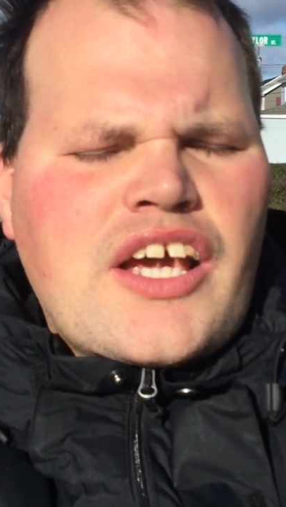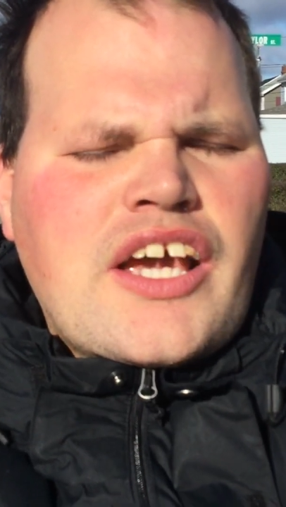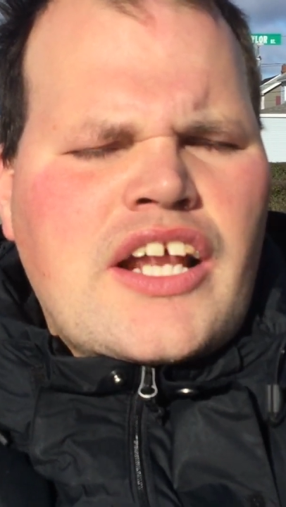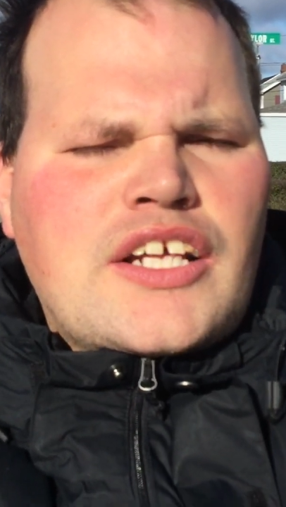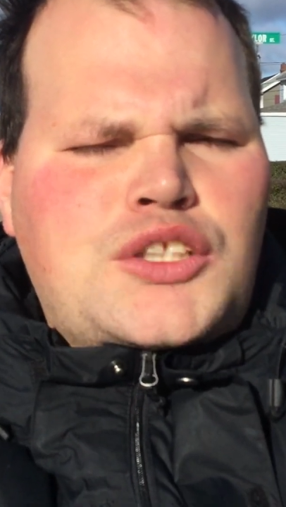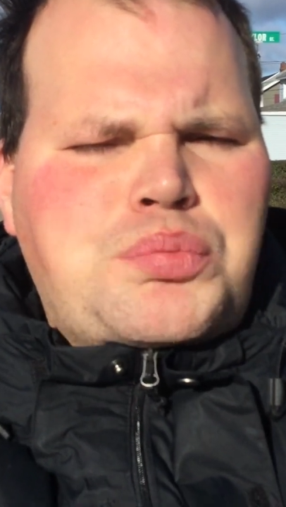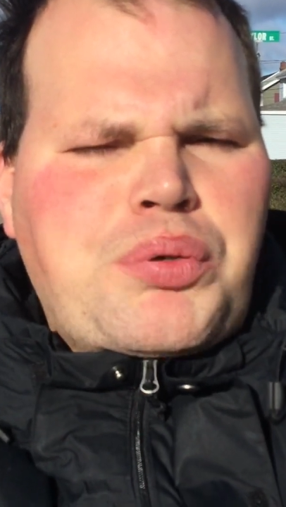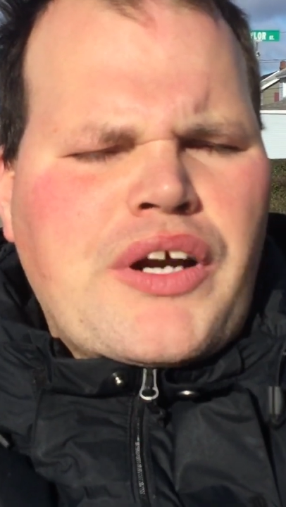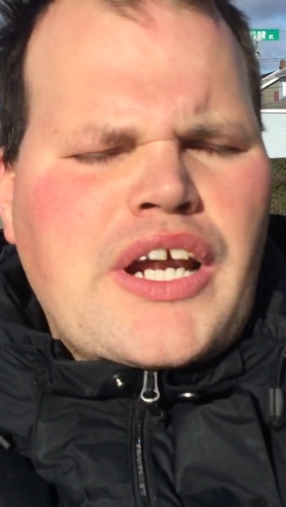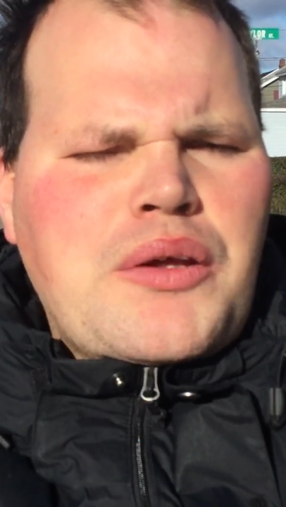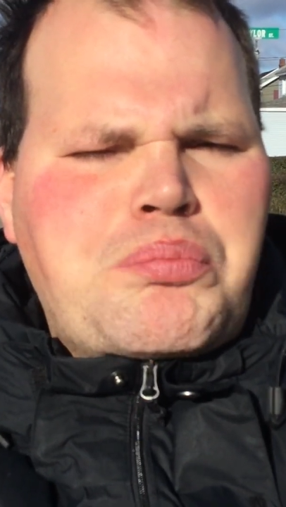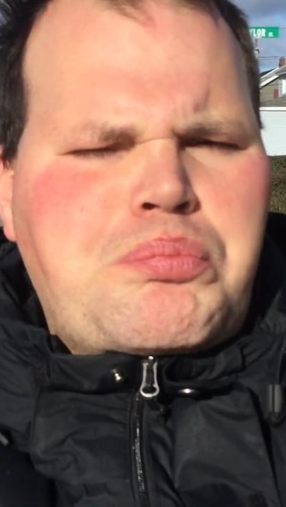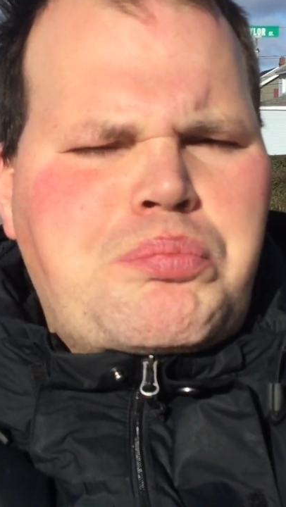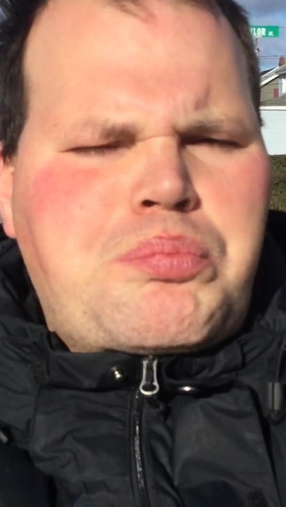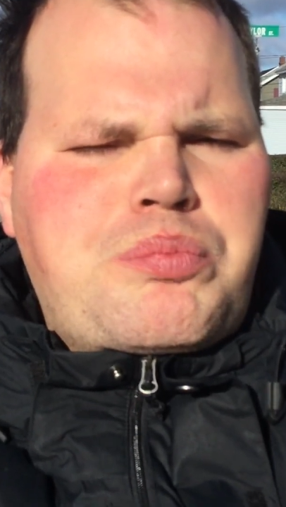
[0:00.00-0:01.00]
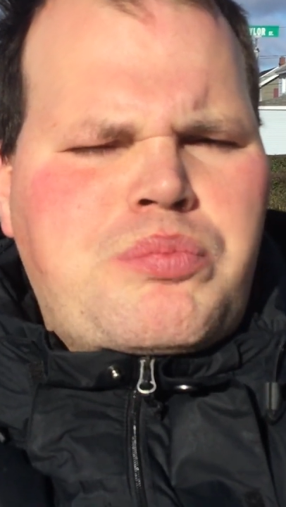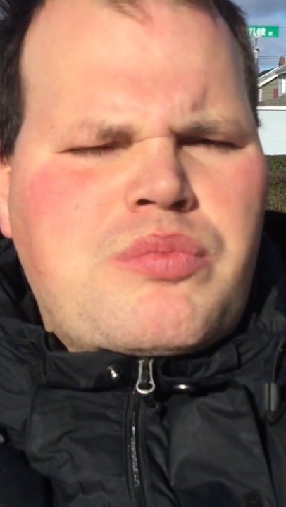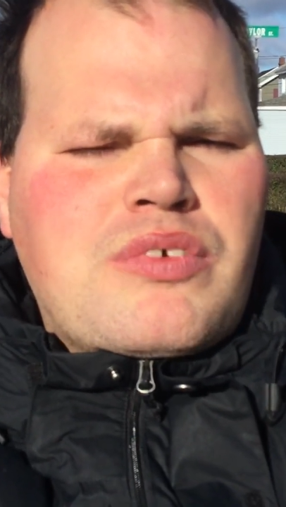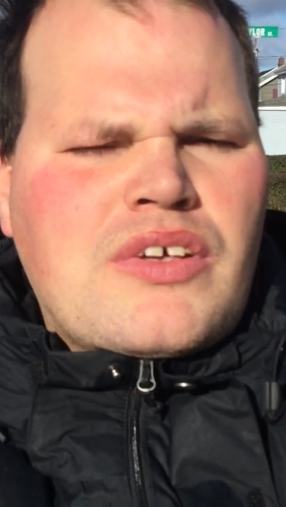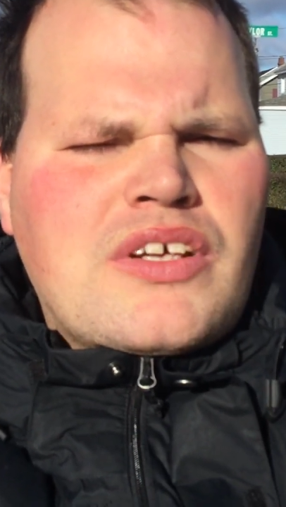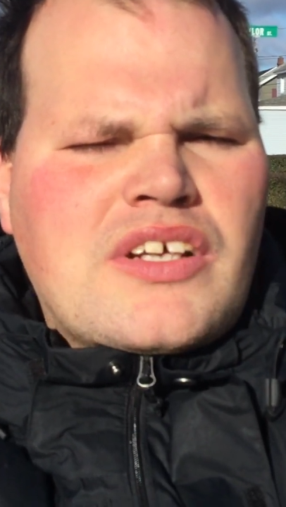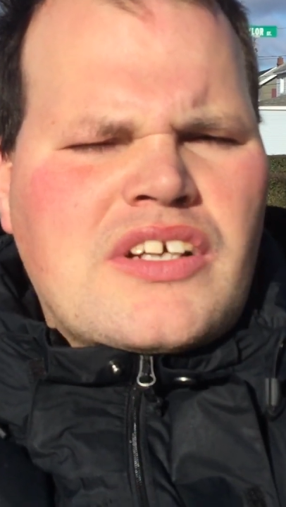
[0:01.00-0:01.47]
It is pretty
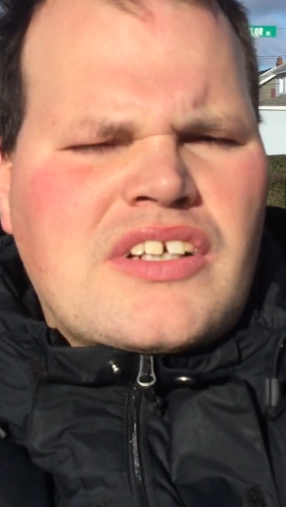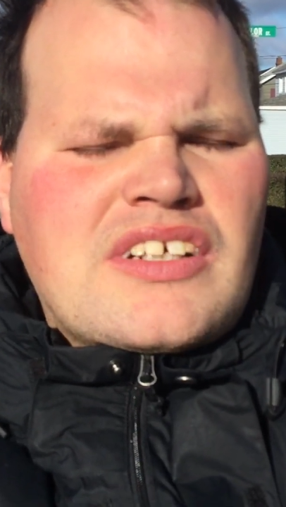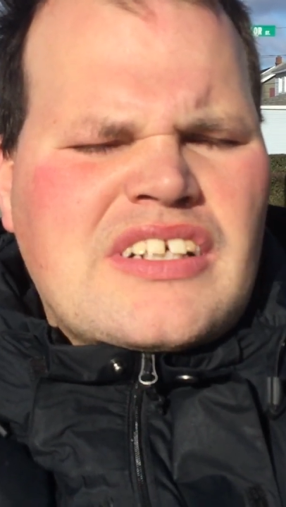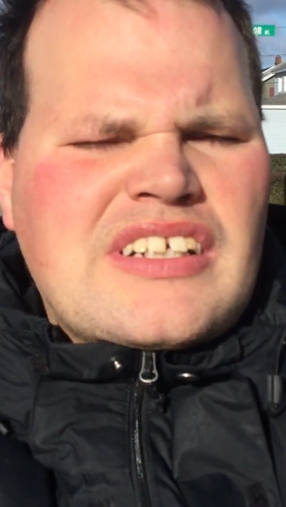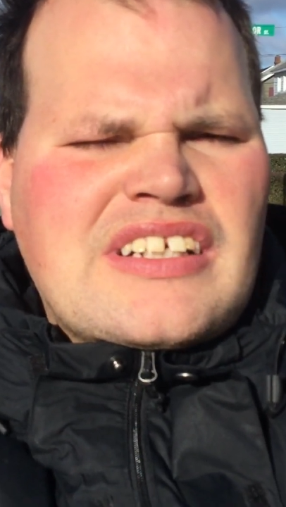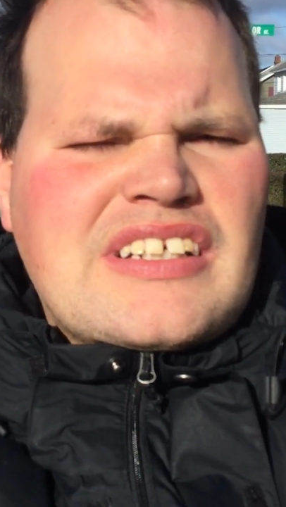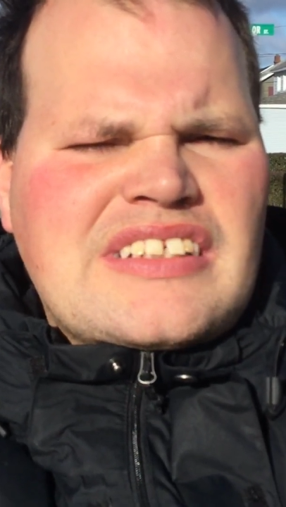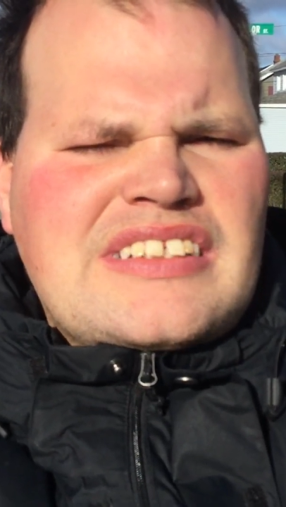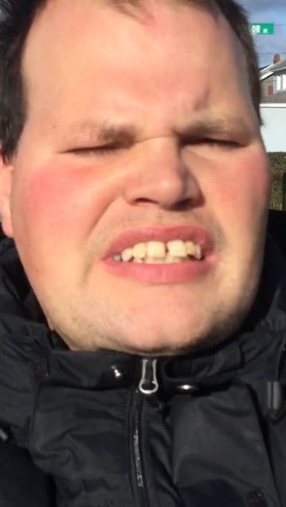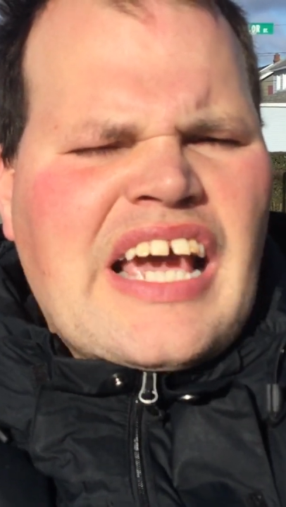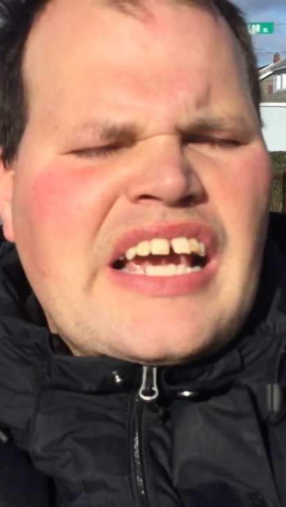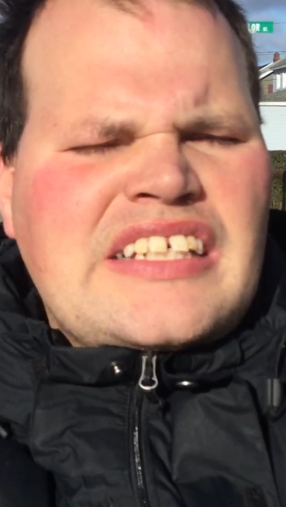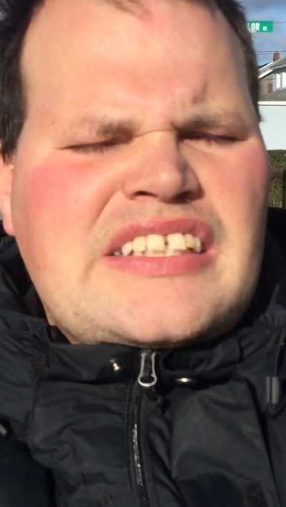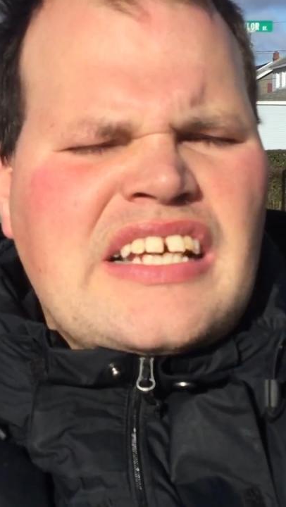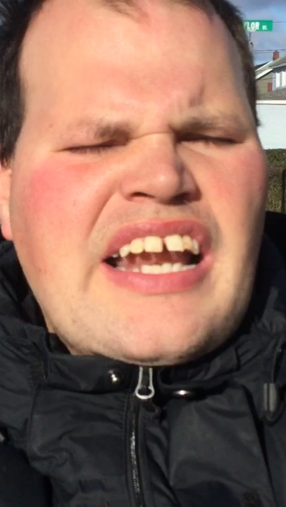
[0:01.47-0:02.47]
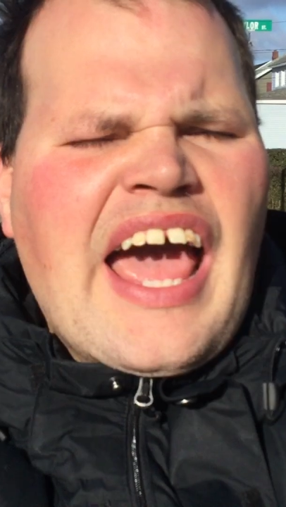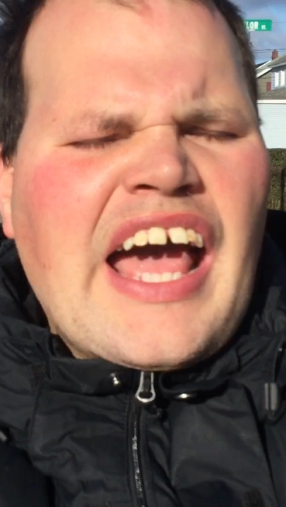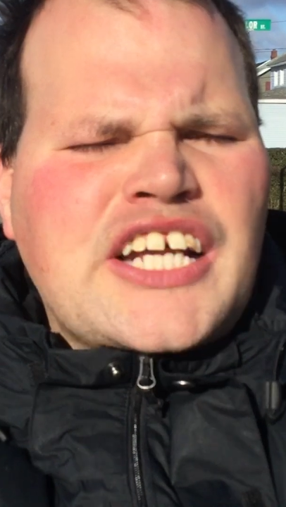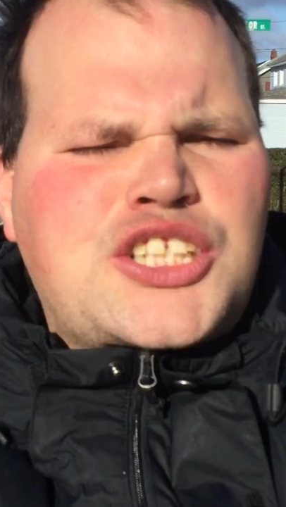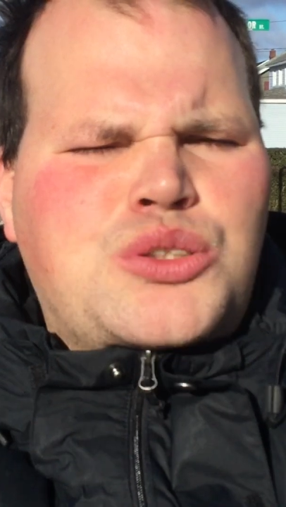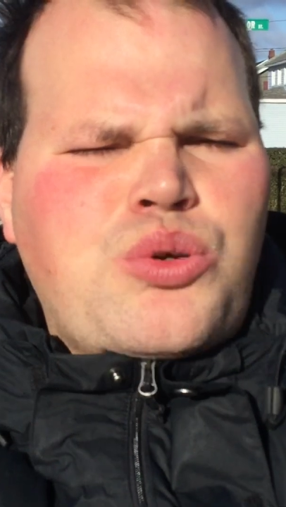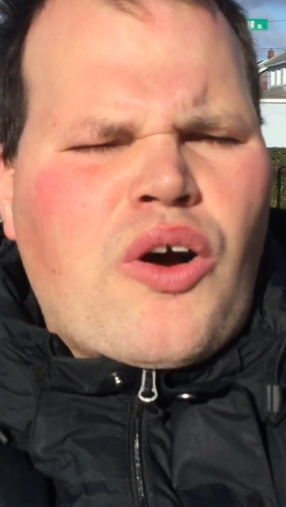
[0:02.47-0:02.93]
decent
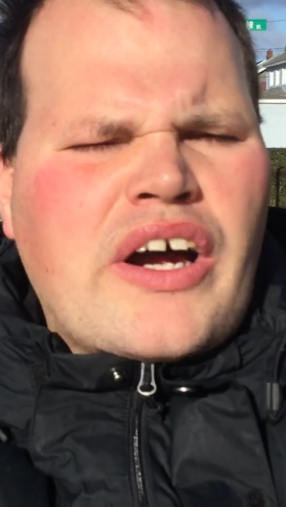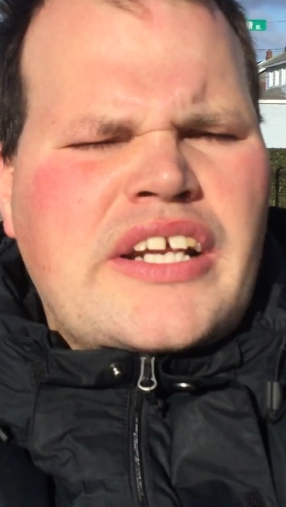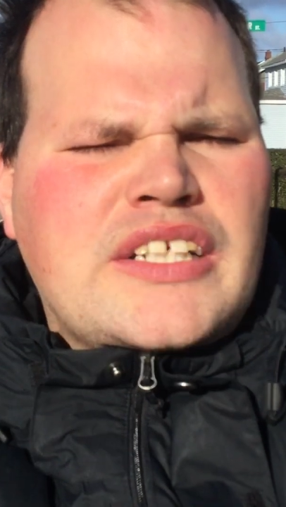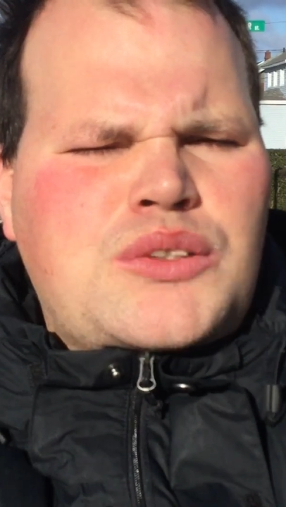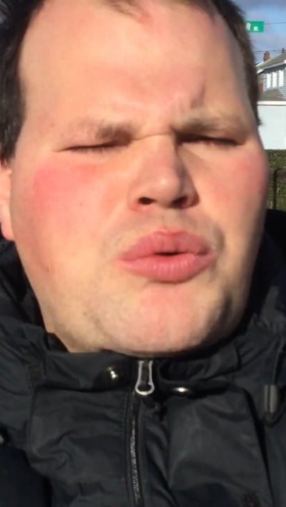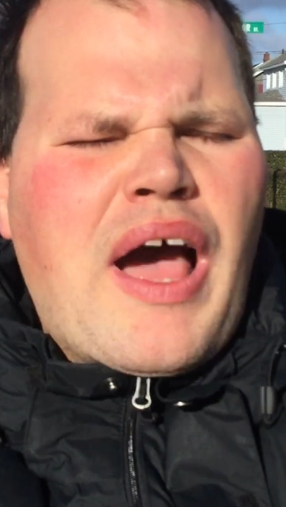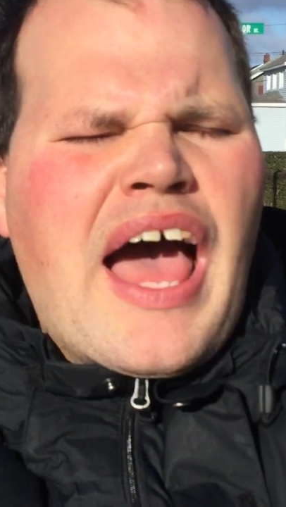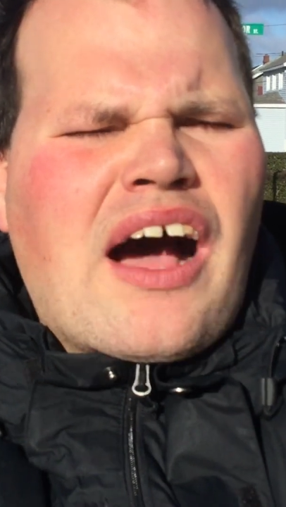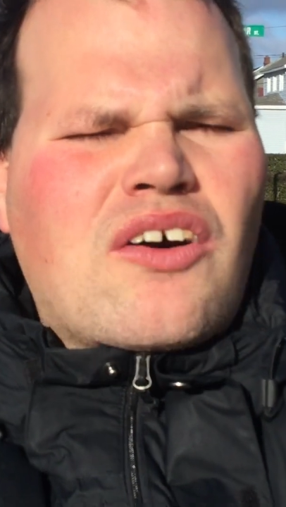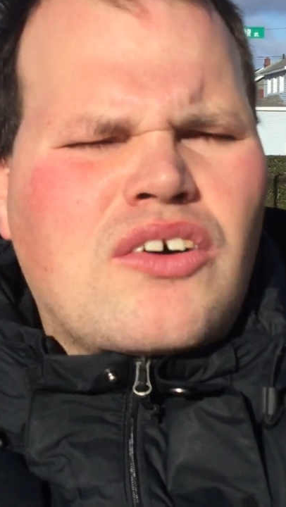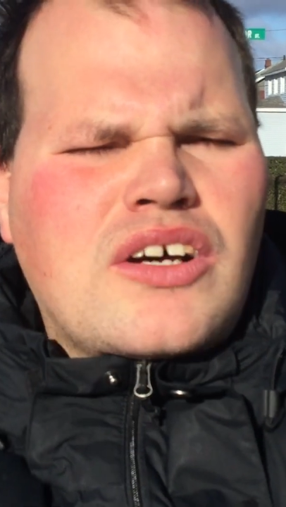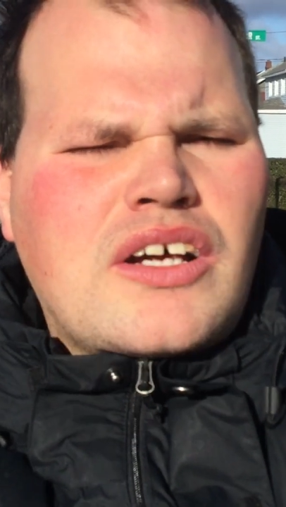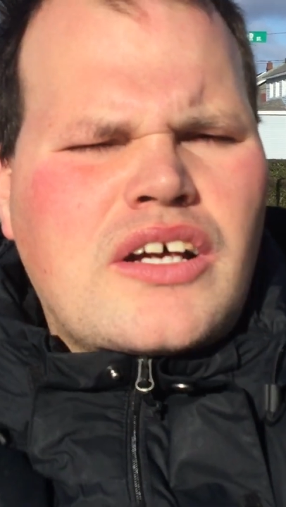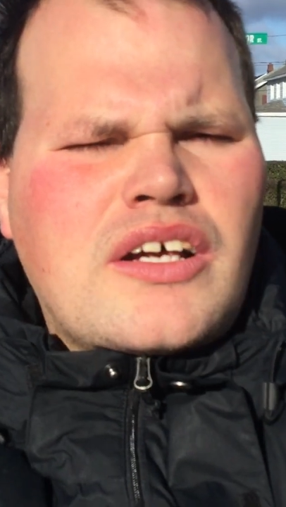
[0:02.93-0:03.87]
asteroid as well.